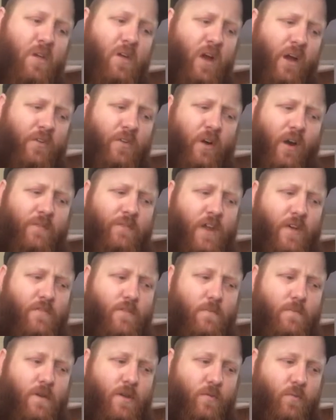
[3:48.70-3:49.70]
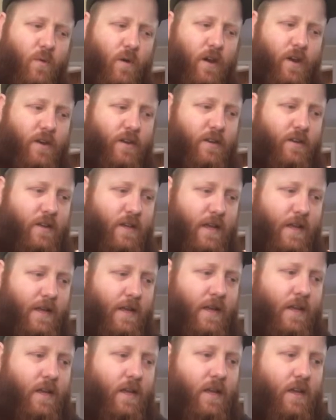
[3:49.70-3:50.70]
Now, you know, I've never been one
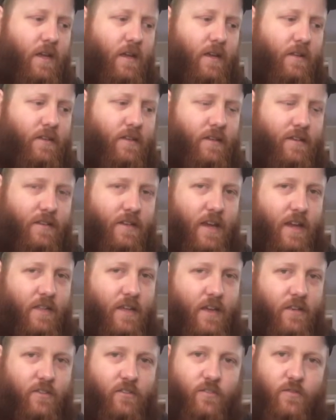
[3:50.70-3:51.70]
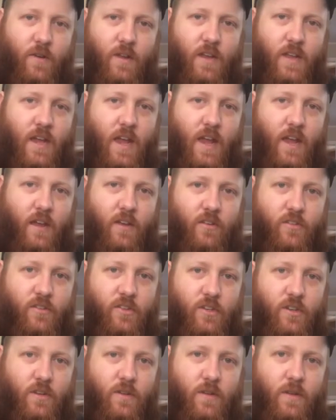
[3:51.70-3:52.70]
to say that string
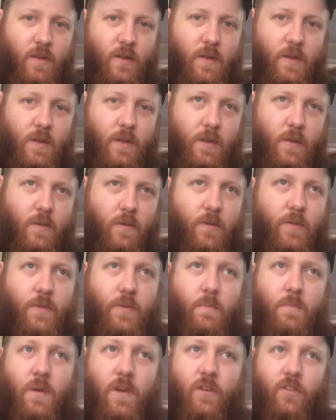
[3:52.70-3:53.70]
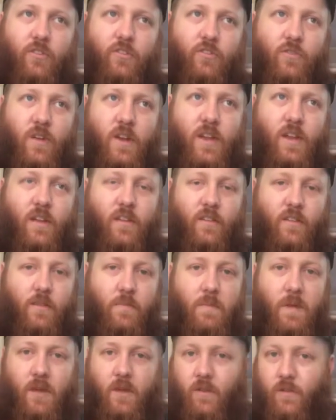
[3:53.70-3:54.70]
gauge, you know, the bigger string,
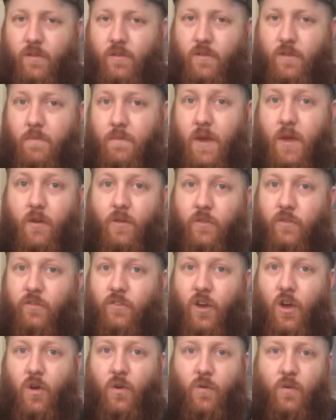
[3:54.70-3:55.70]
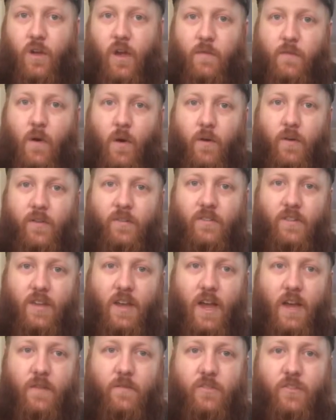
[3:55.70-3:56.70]
the better the tone. I've always
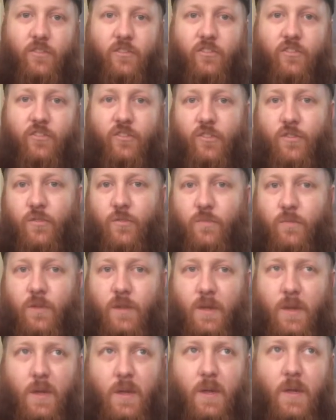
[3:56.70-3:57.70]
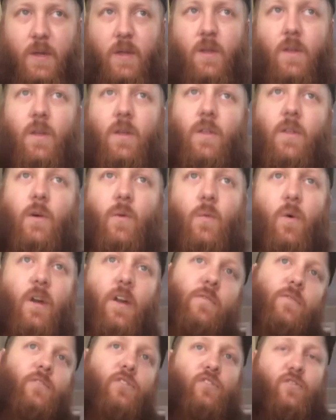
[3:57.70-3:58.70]
kind of just assumed that
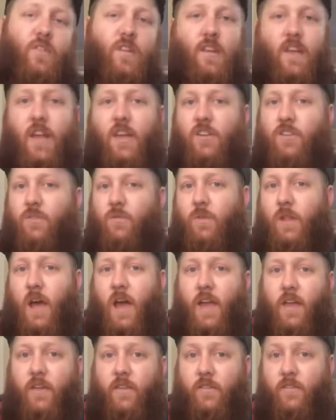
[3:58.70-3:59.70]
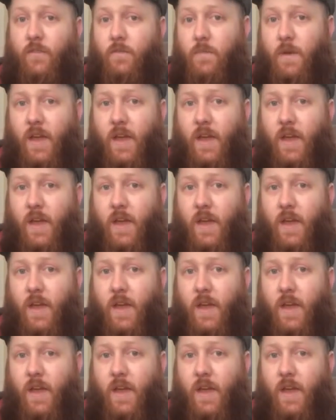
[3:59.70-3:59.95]
whatever string gauge you like is the